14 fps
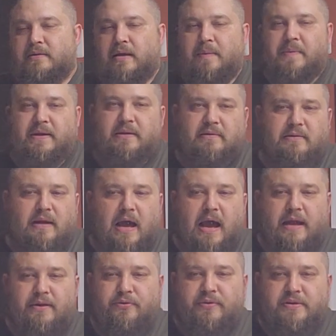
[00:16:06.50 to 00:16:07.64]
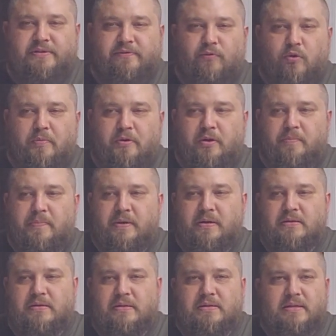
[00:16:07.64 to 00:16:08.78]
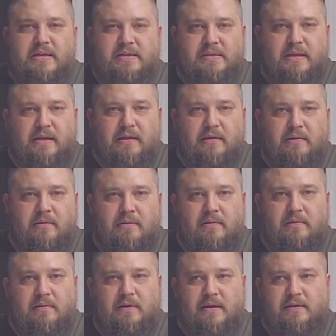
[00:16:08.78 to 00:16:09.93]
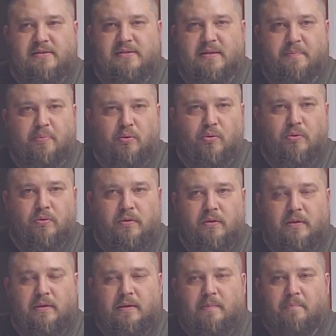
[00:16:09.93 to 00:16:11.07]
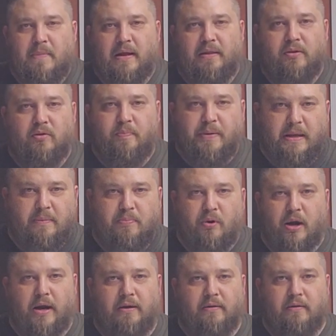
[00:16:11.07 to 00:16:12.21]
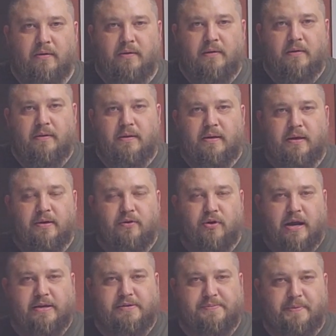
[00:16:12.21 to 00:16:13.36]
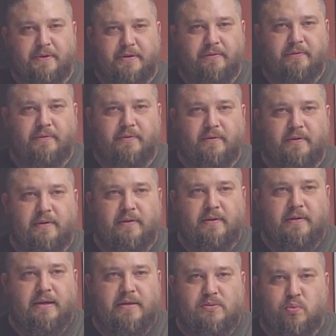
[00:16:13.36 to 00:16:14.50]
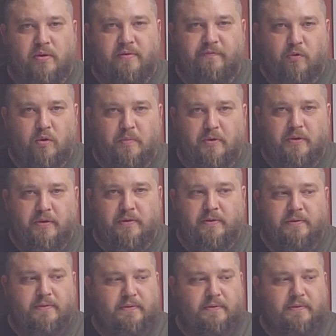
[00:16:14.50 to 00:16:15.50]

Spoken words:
I mean, I do this formula because it's easy. It's simple. My little pea brain can grasp it. It's one formula.